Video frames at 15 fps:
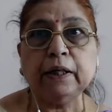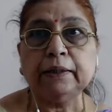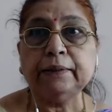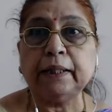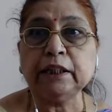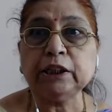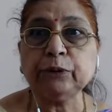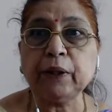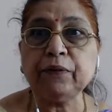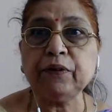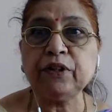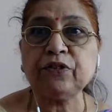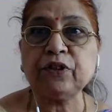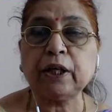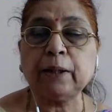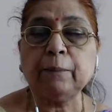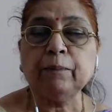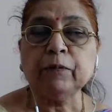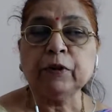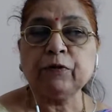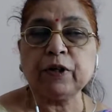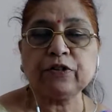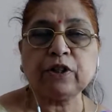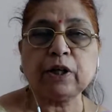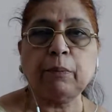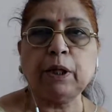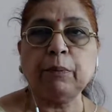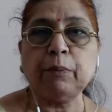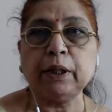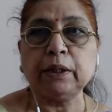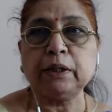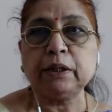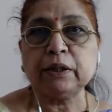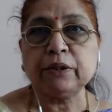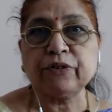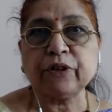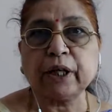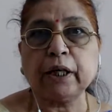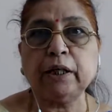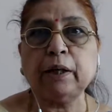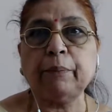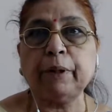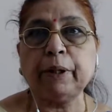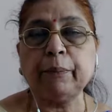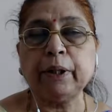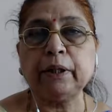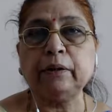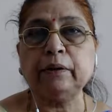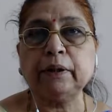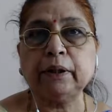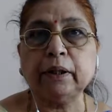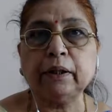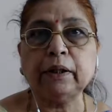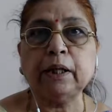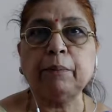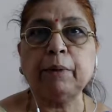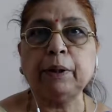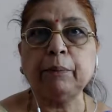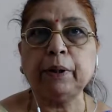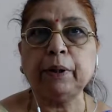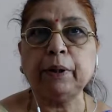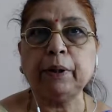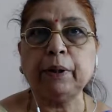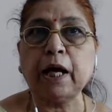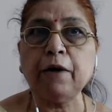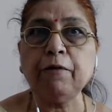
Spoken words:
That is why we say first amendment, second amendment, third amendment.